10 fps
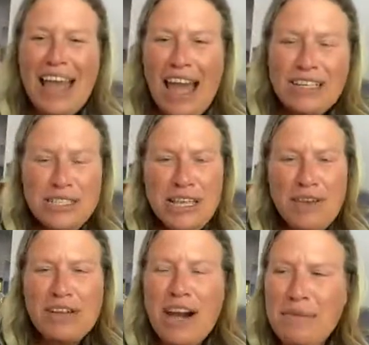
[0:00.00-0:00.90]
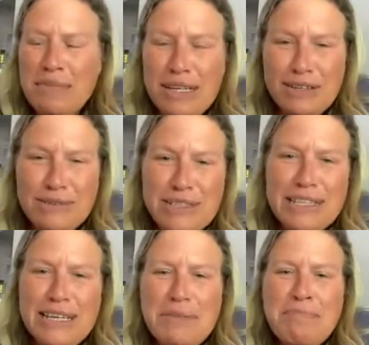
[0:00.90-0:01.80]
I just have a comment on
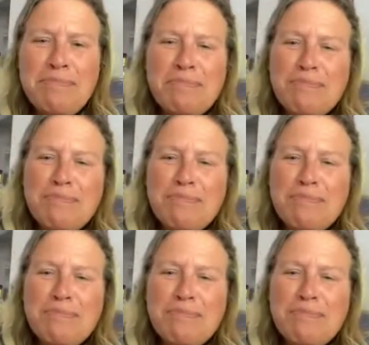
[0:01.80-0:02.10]
Zim.